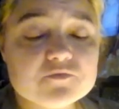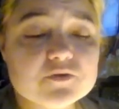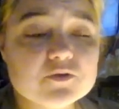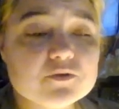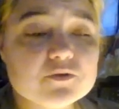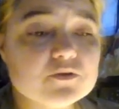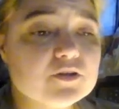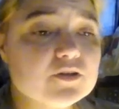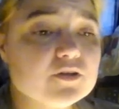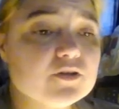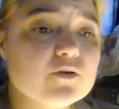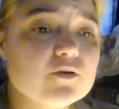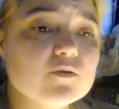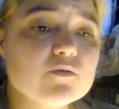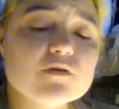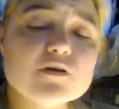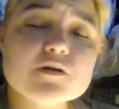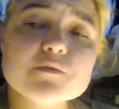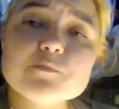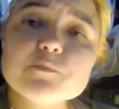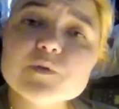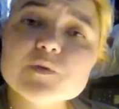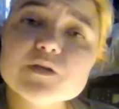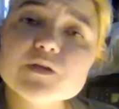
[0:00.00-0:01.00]
You can go
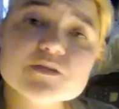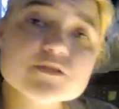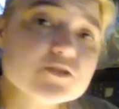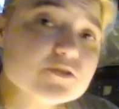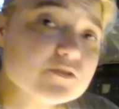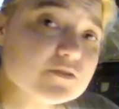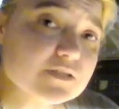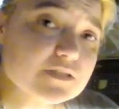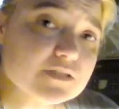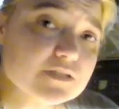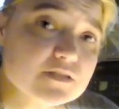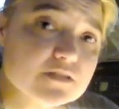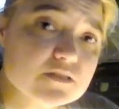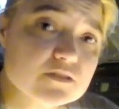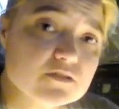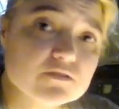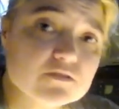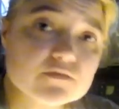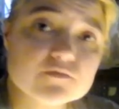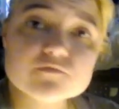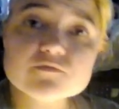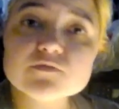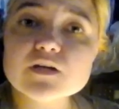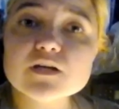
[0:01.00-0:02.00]
on Pinterest, you
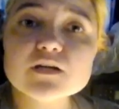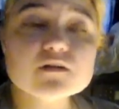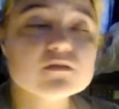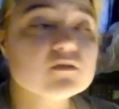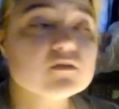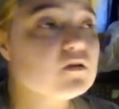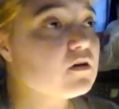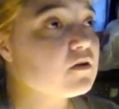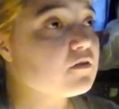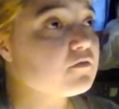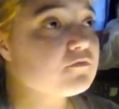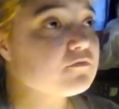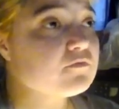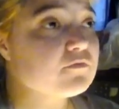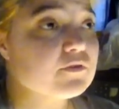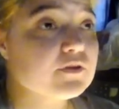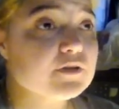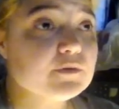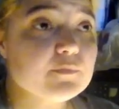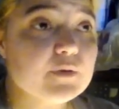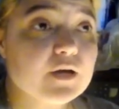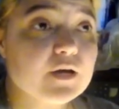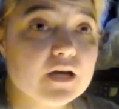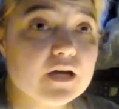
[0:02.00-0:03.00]
can find a lot of
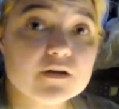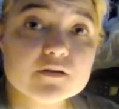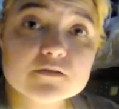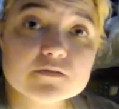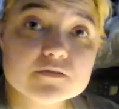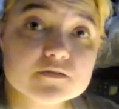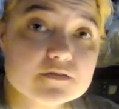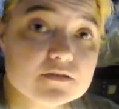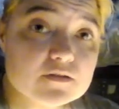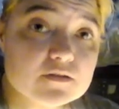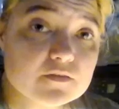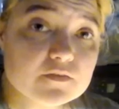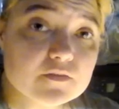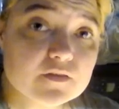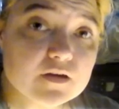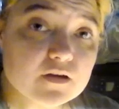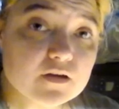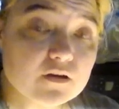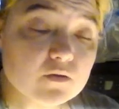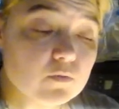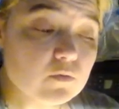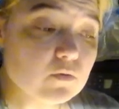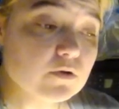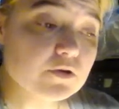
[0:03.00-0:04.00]
free patterns on
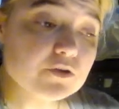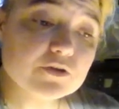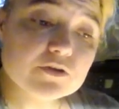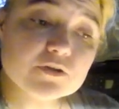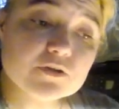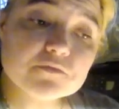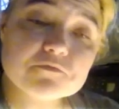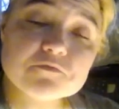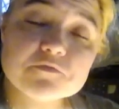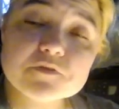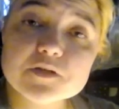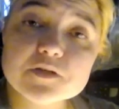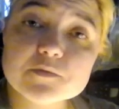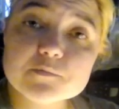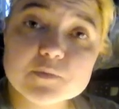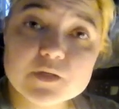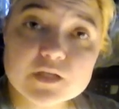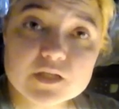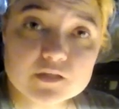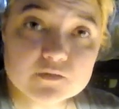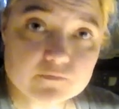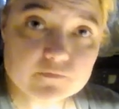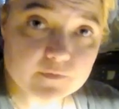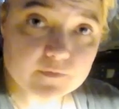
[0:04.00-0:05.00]
there, or you can find
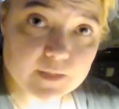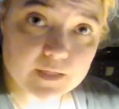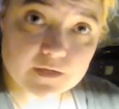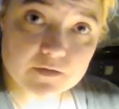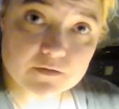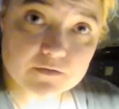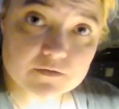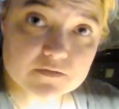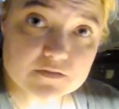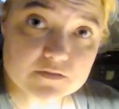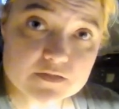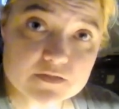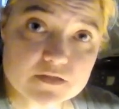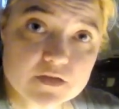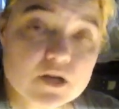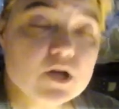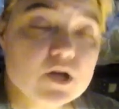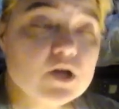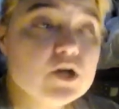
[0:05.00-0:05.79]
paid patterns.